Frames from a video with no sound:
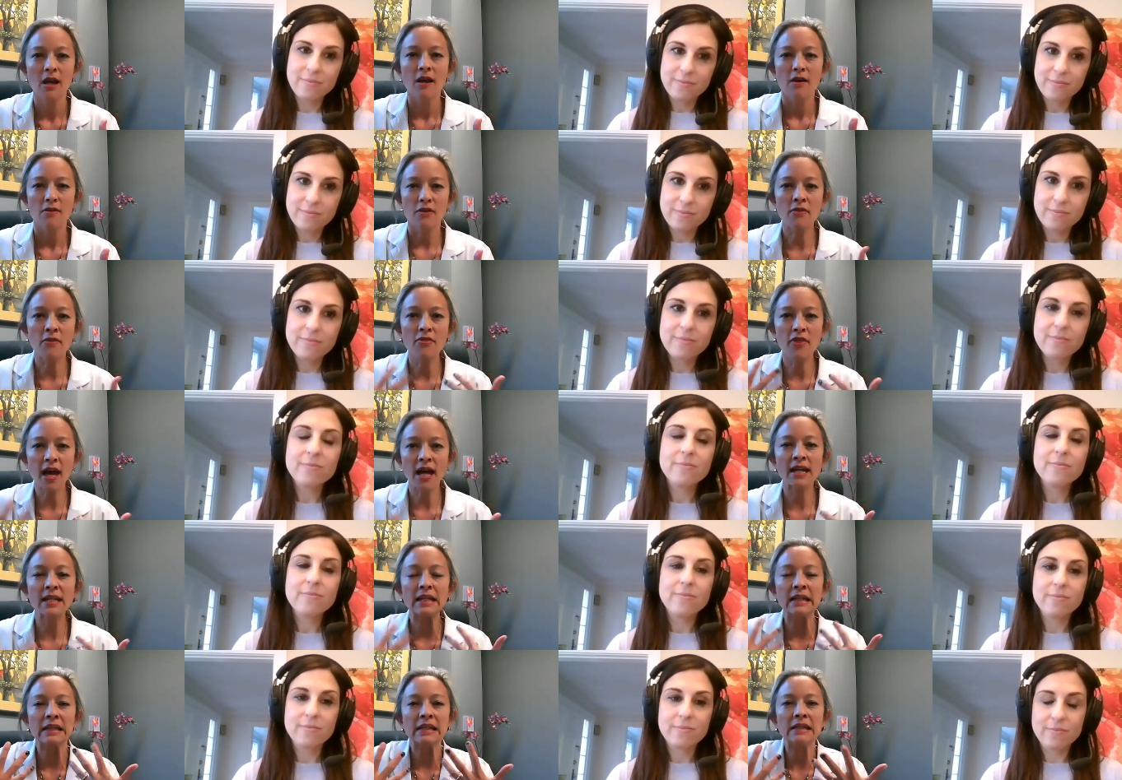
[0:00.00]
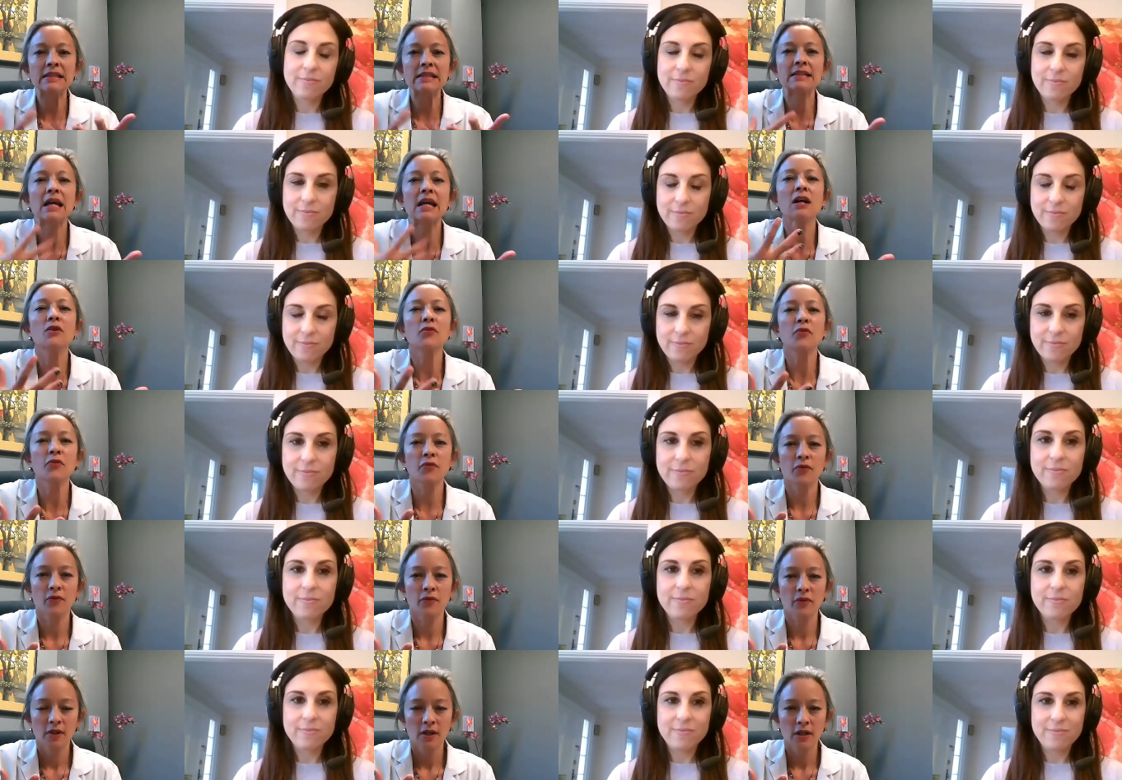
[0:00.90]
Speaker 1: then that in itself
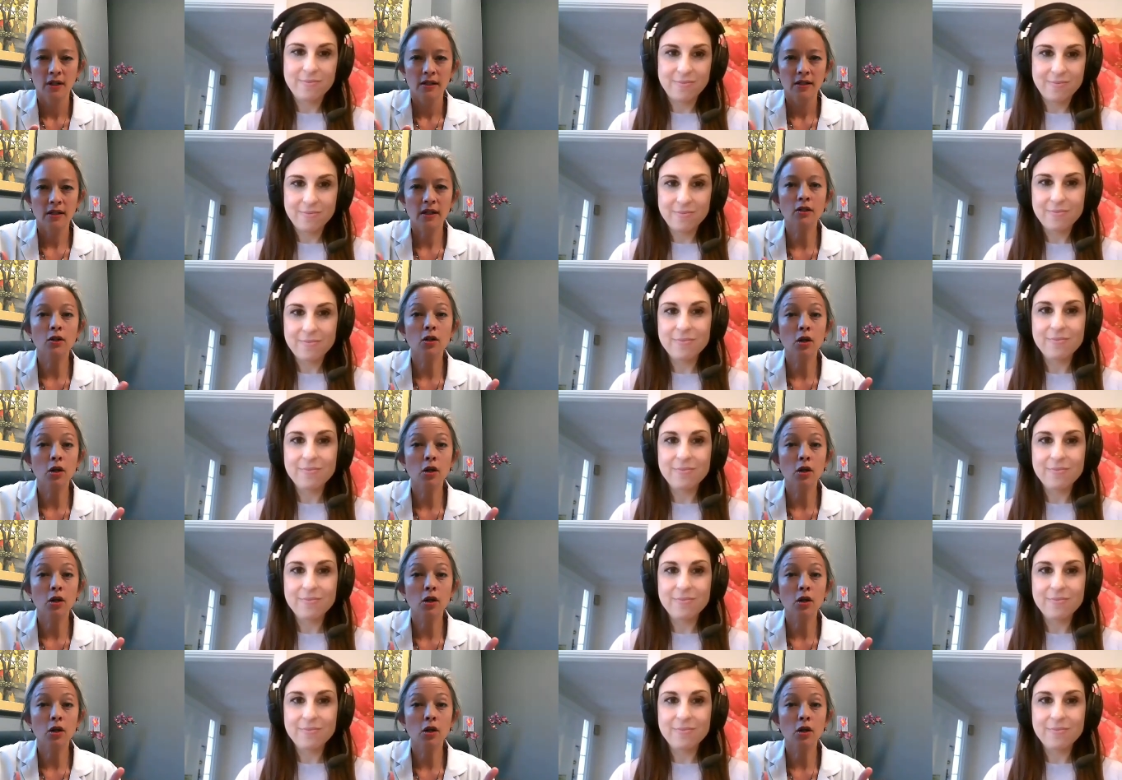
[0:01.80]
can